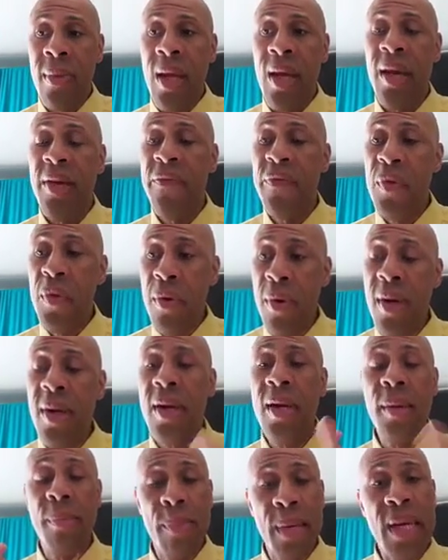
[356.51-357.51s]
If you are
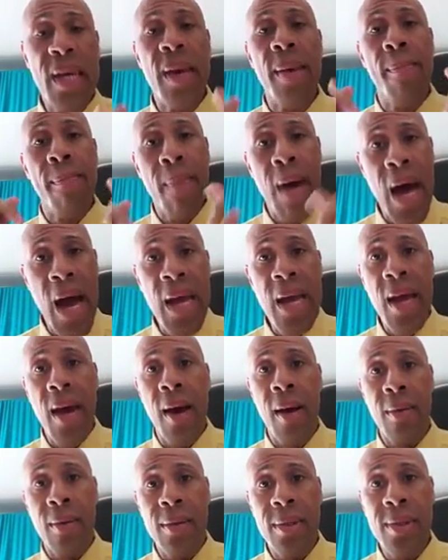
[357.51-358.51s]
going to be in my
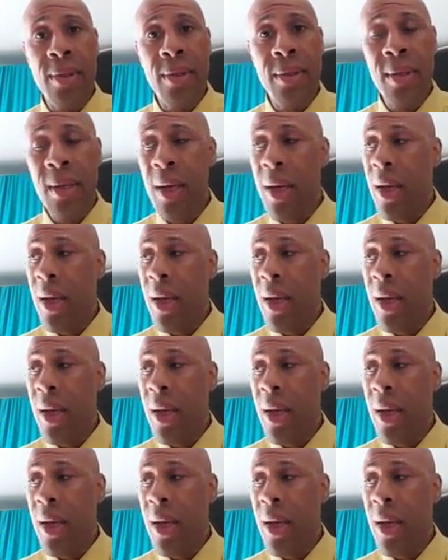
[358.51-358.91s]
house,